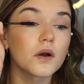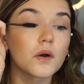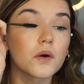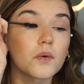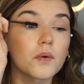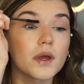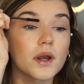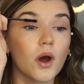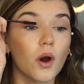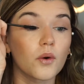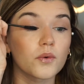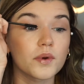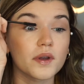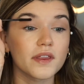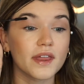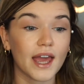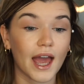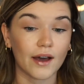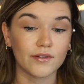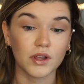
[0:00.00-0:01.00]
we don't
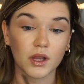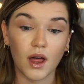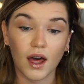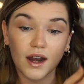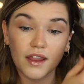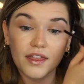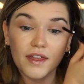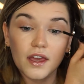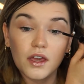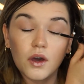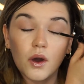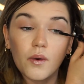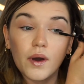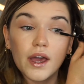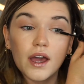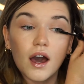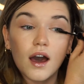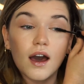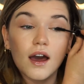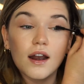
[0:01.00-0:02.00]
really have a lot of thing
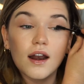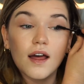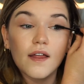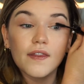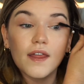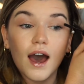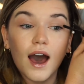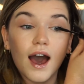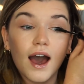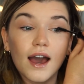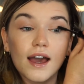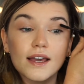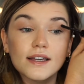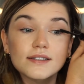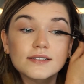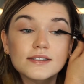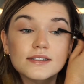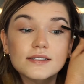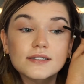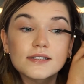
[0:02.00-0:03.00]
going on the
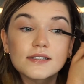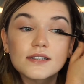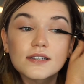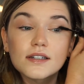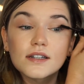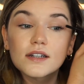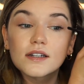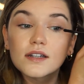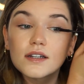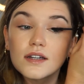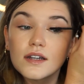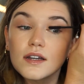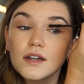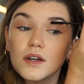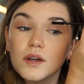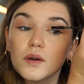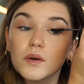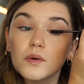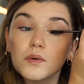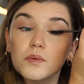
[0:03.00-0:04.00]
eyes,
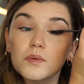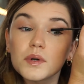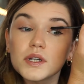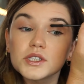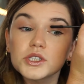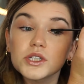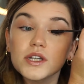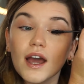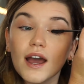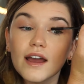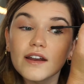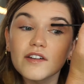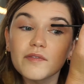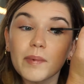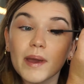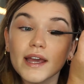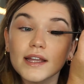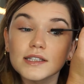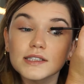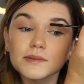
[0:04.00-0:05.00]
which kind of
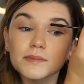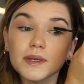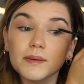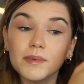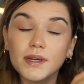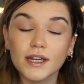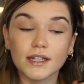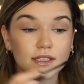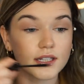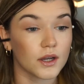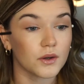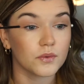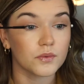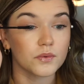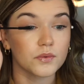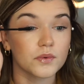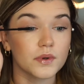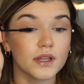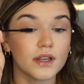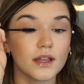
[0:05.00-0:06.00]
pains me because I
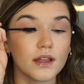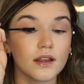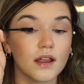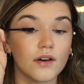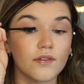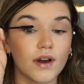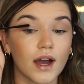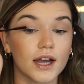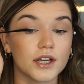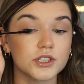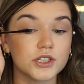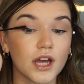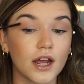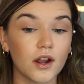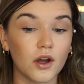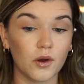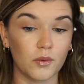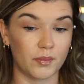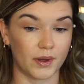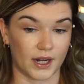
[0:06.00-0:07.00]
really love
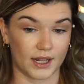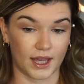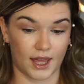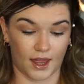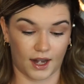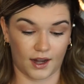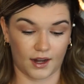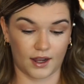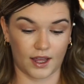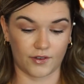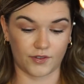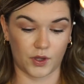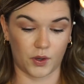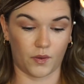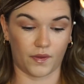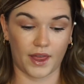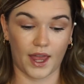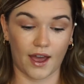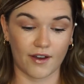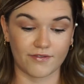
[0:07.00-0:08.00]
eyeshadow. But again, if you
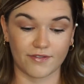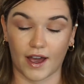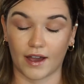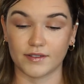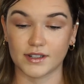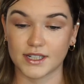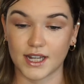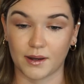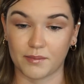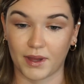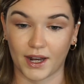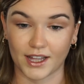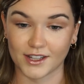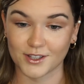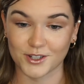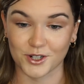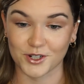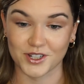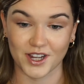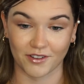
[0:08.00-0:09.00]
only have 5 to 10
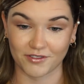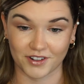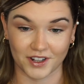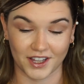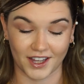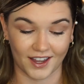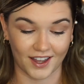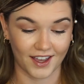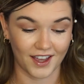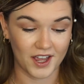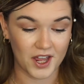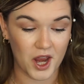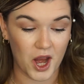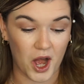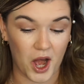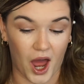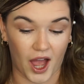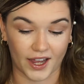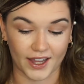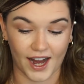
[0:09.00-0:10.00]
minutes, you're definitely
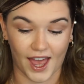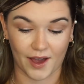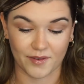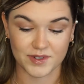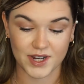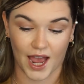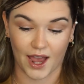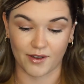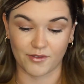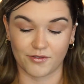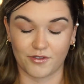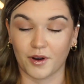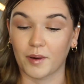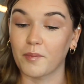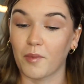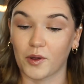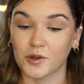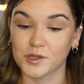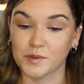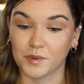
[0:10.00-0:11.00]
not gonna have time for
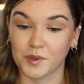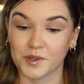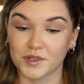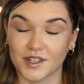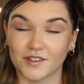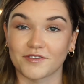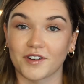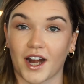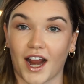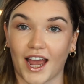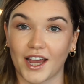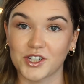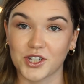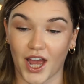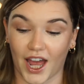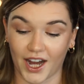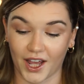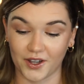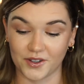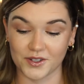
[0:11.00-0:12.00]
multiple different
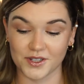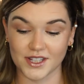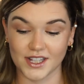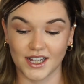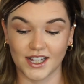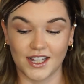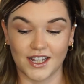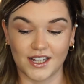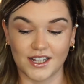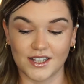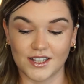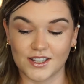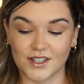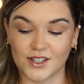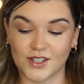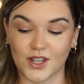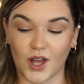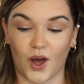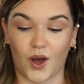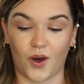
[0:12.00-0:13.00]
eyeshadows.
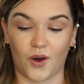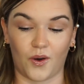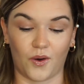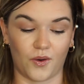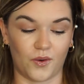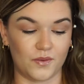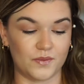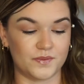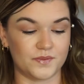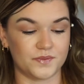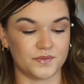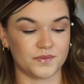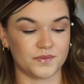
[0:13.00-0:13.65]
So